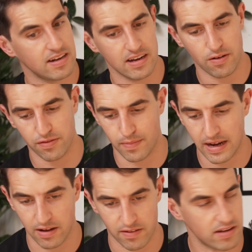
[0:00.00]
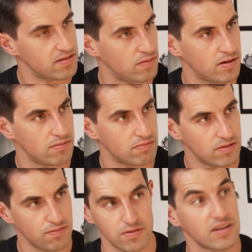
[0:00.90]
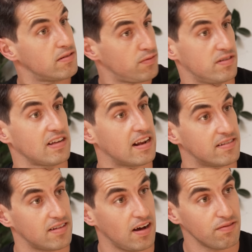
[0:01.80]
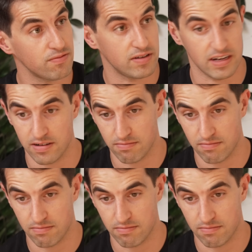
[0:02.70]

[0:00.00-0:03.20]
And then off the back of that, so well, if we're selling stuff, we need